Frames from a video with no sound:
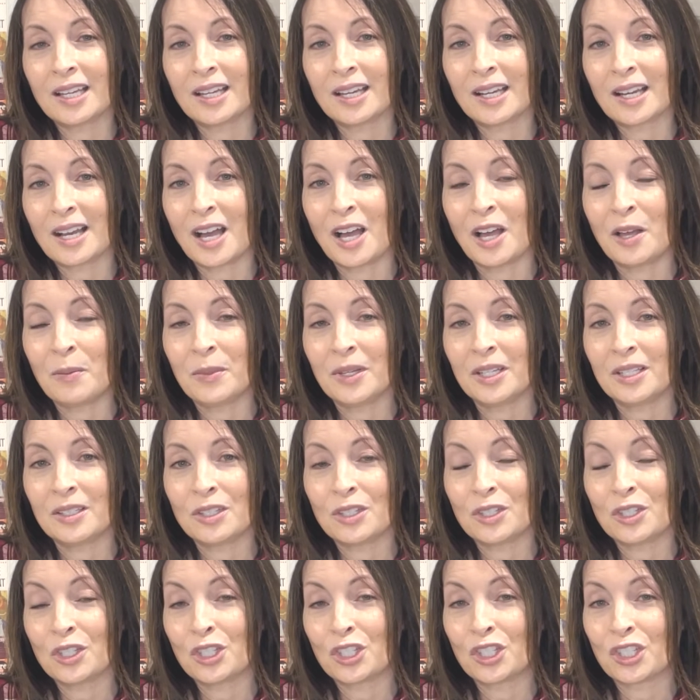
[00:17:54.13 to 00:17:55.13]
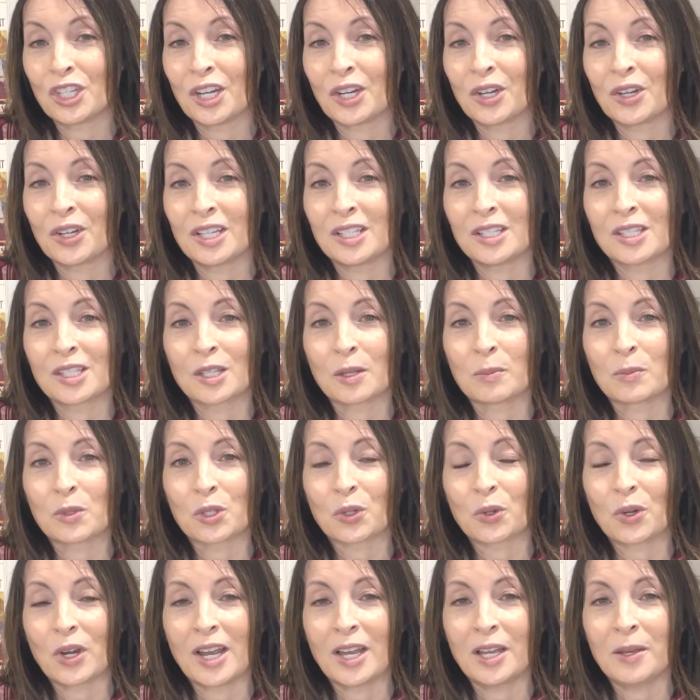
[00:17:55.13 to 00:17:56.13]
comment, share, and
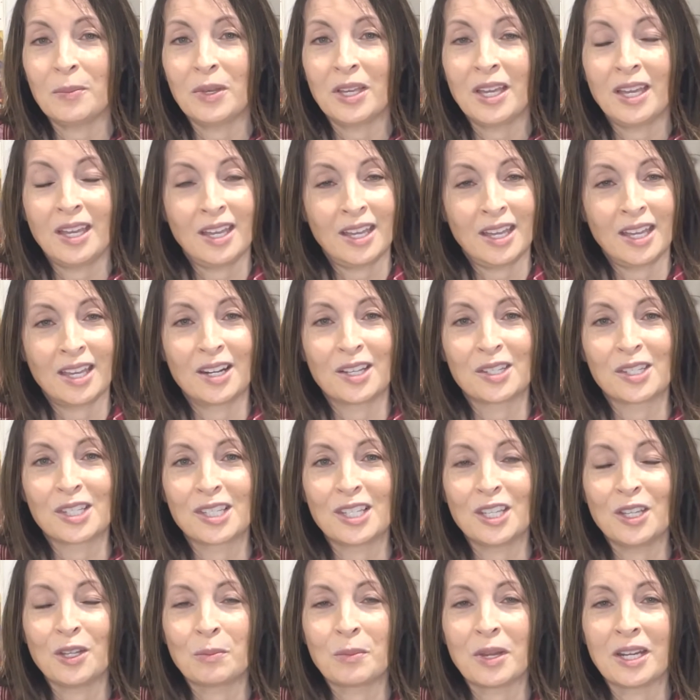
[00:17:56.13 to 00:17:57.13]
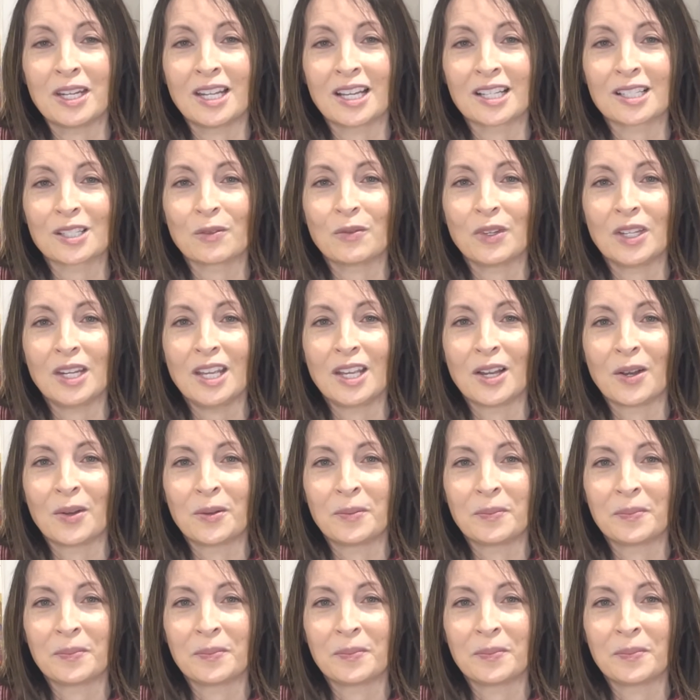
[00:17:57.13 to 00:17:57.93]
subscribe, and I'll see you in my next video.